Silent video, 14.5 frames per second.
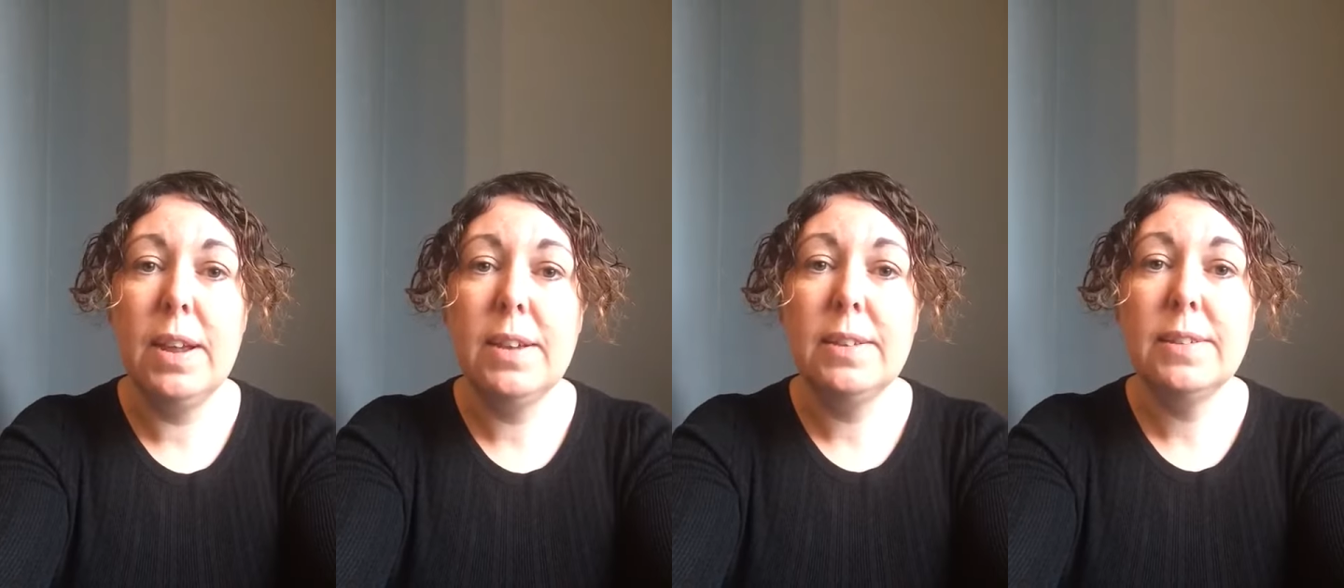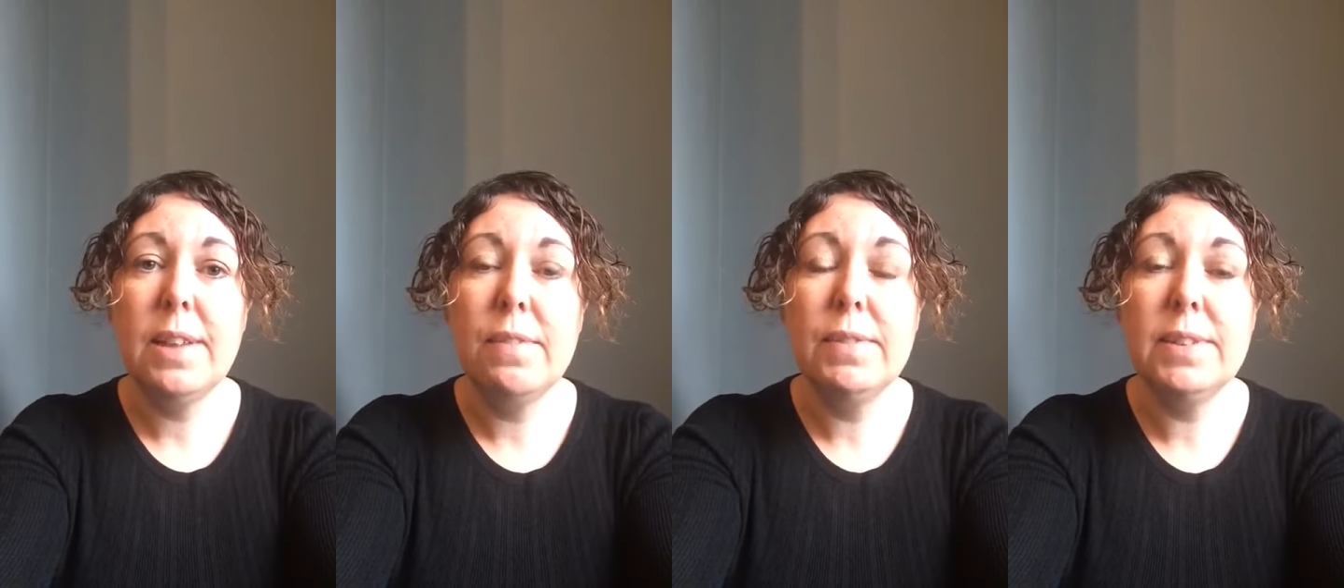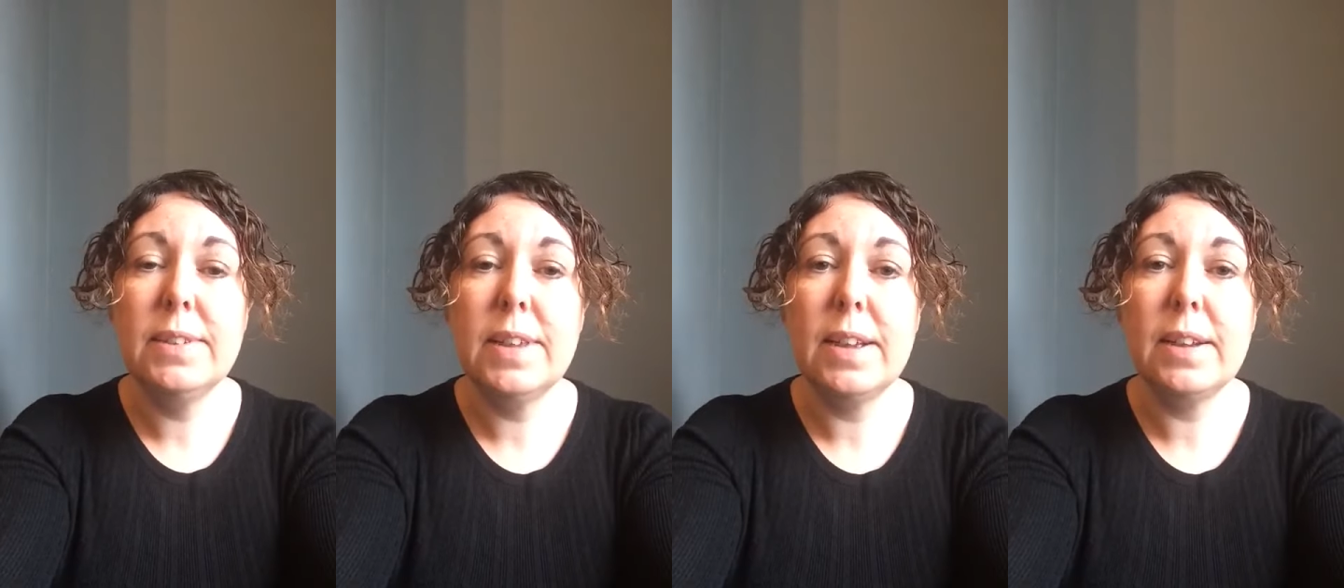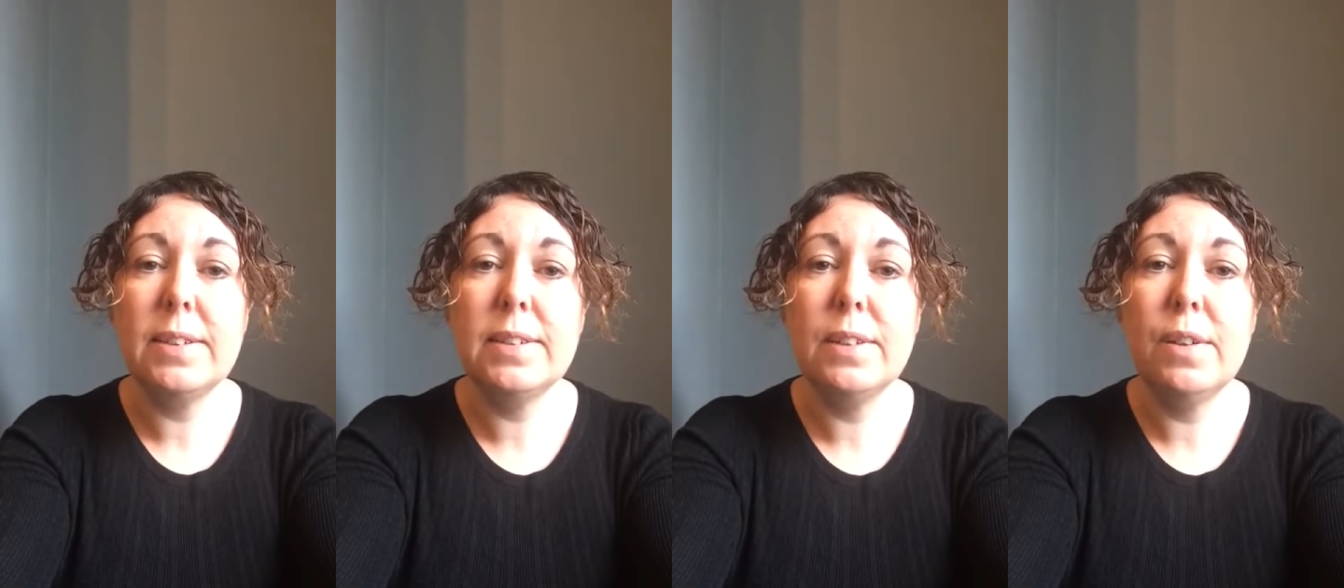
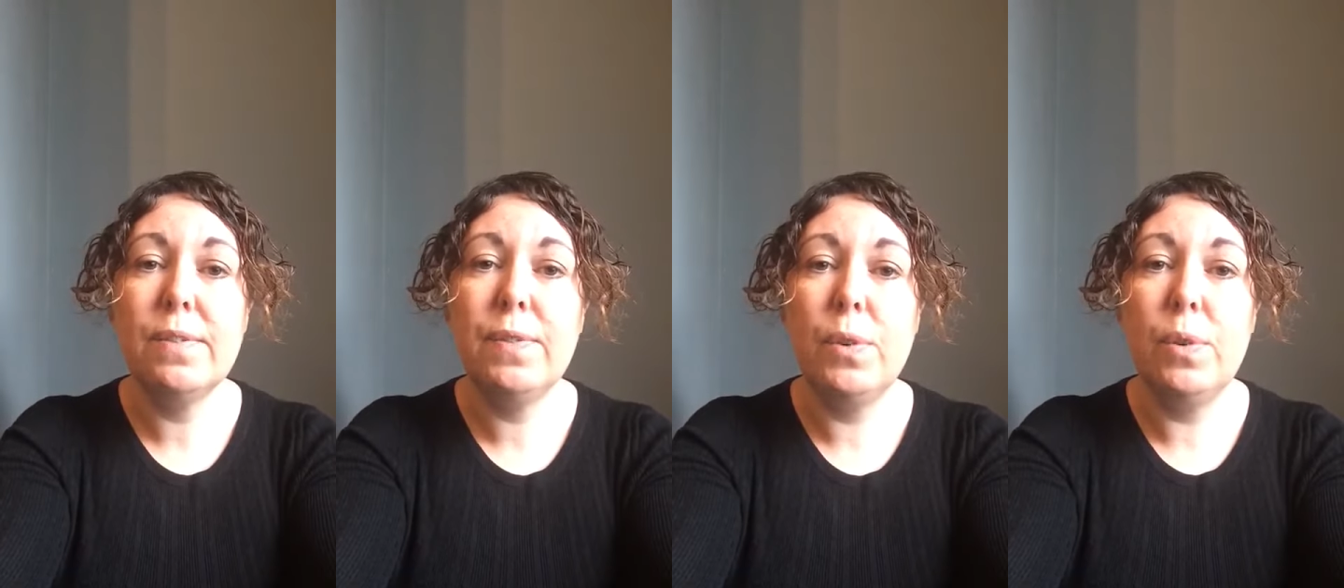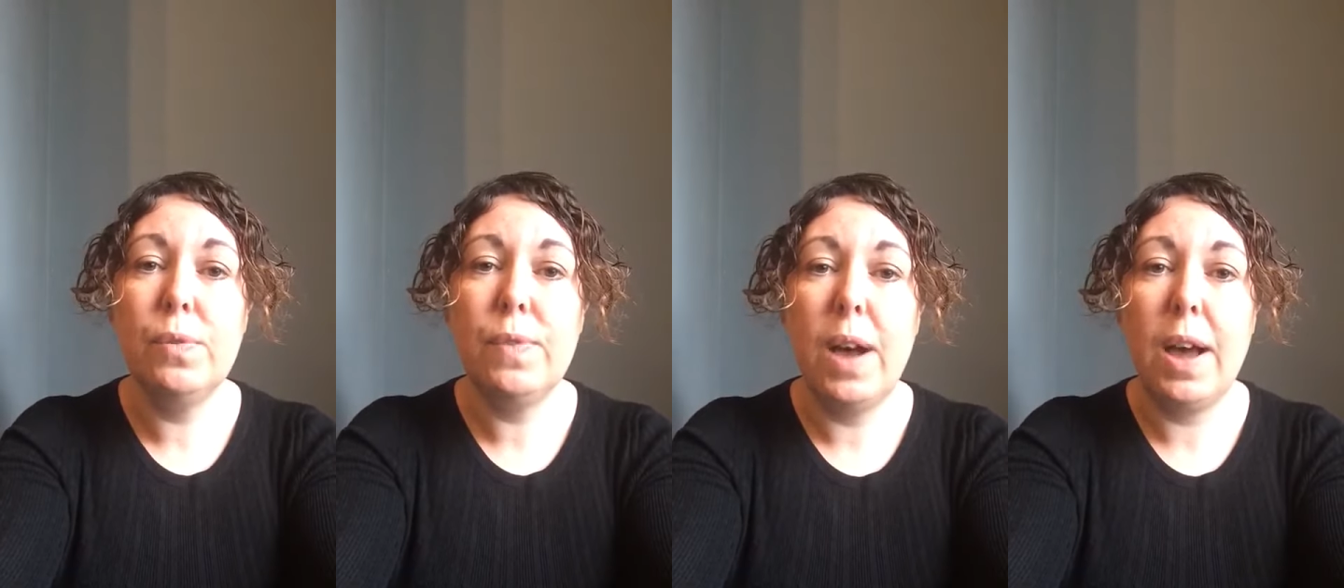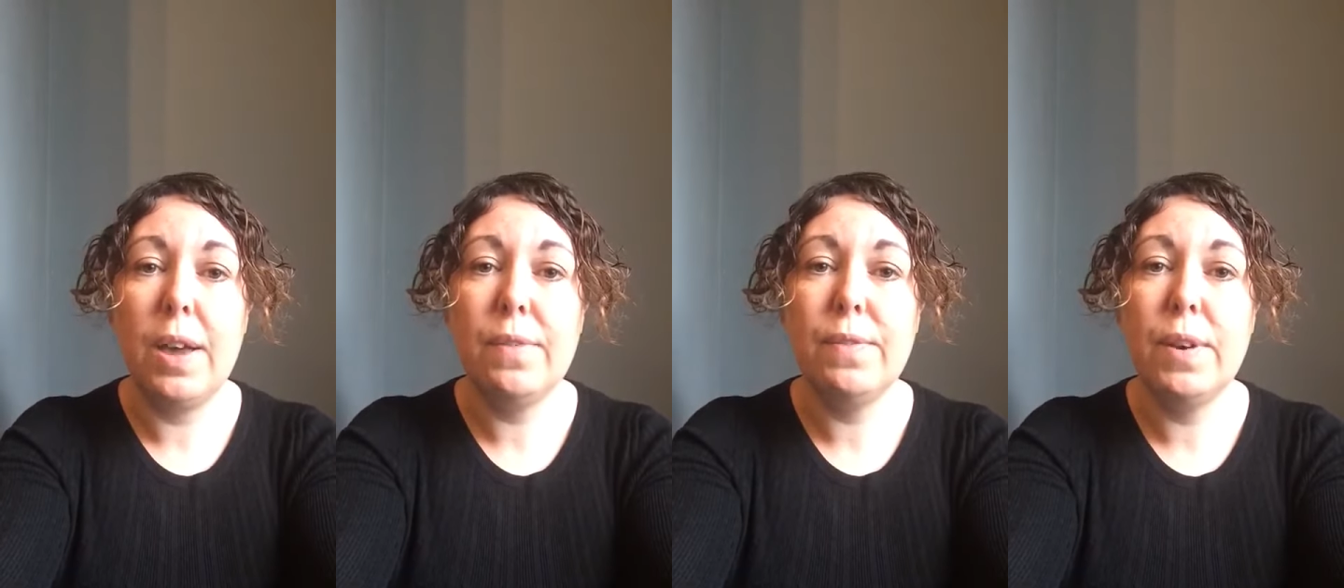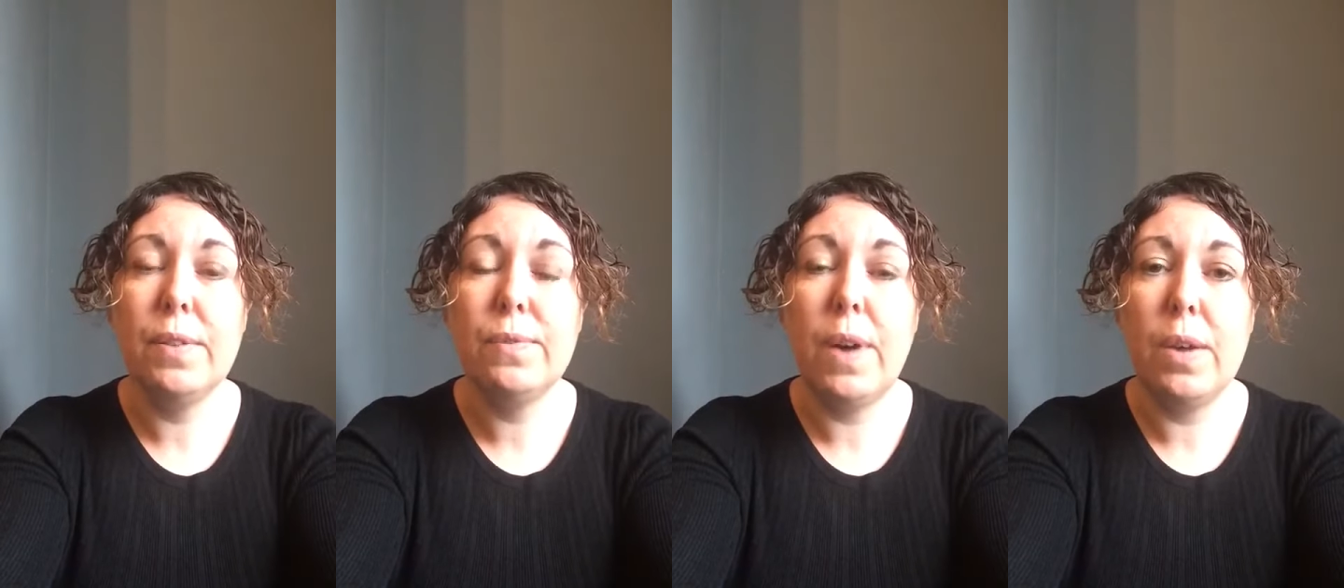
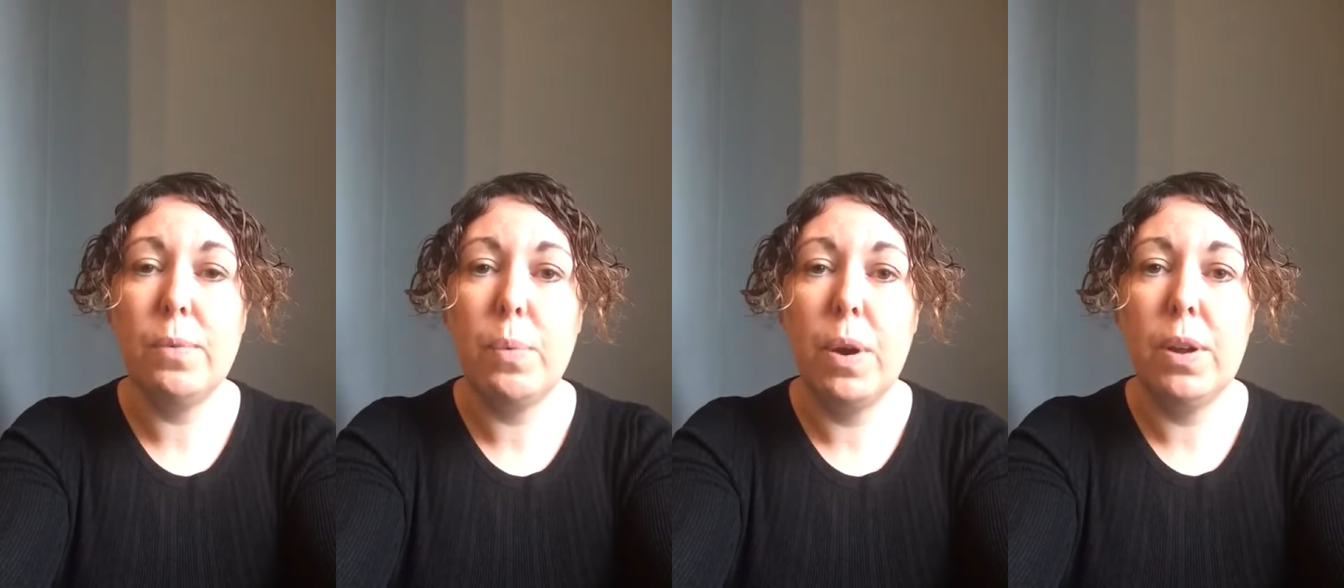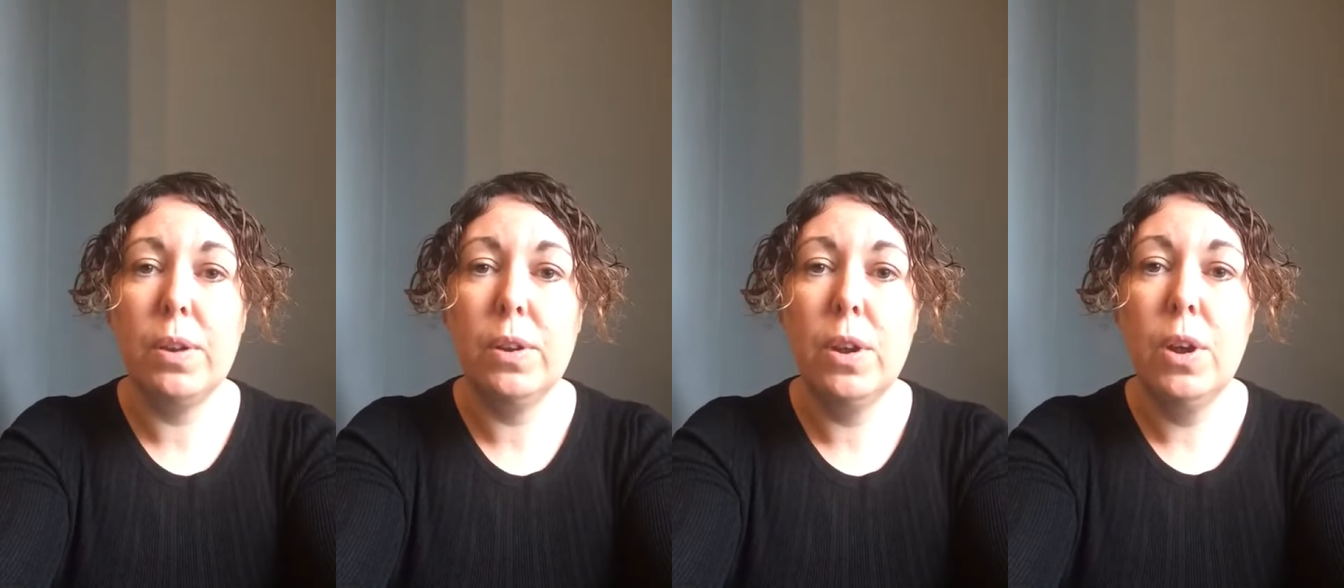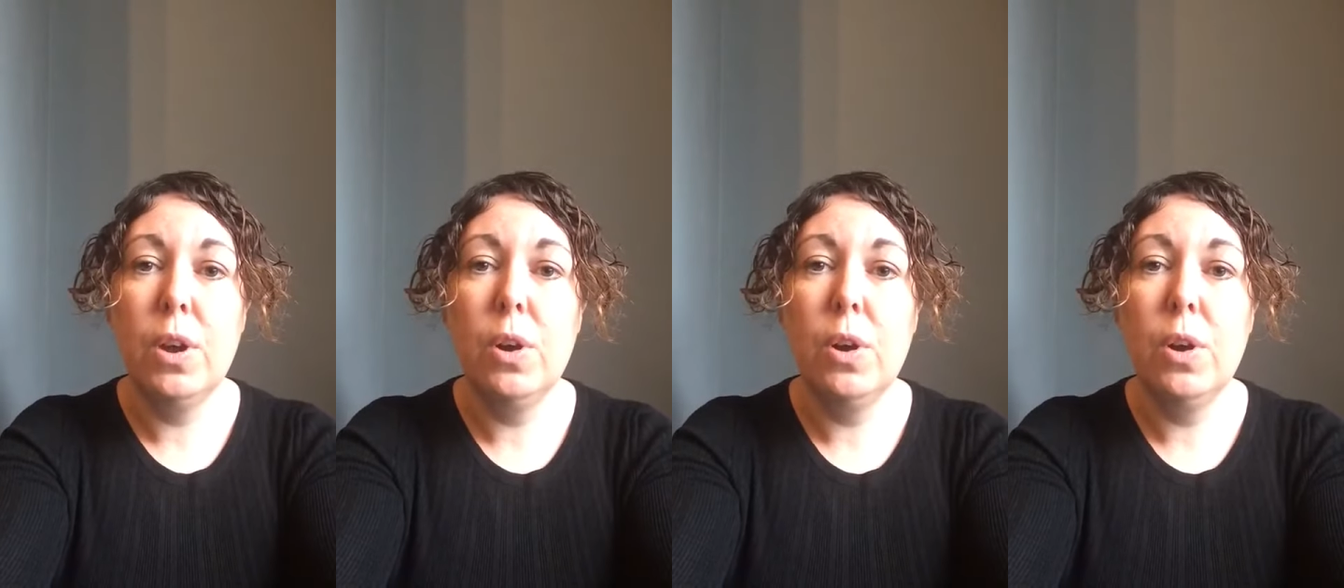764551